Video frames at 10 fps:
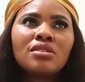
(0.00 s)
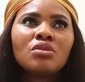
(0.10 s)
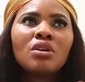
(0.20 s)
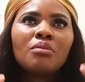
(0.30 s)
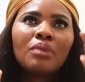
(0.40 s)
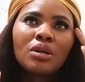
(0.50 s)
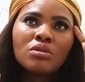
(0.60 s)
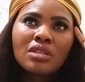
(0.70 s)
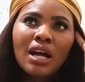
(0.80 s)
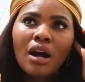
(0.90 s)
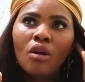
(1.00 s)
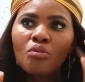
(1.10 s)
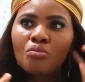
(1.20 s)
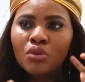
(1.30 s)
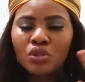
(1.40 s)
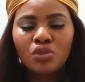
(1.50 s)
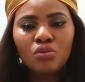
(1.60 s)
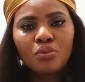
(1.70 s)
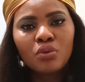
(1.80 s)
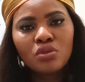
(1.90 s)
It's not about how much
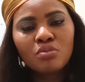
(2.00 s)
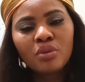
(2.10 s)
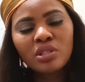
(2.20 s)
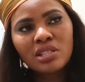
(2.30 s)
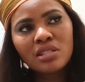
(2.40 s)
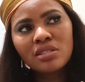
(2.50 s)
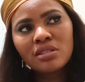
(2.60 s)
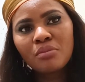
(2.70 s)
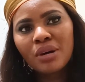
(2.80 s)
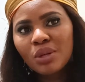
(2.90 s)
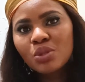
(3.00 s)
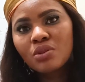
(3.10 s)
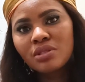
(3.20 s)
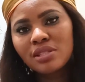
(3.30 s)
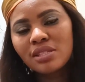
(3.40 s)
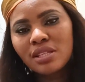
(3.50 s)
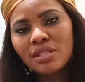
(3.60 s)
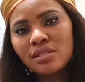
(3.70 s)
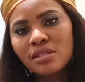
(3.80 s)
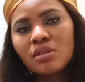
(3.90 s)
you post, but it's about
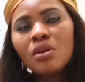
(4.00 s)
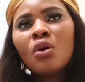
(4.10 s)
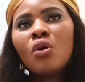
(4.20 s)
consistency.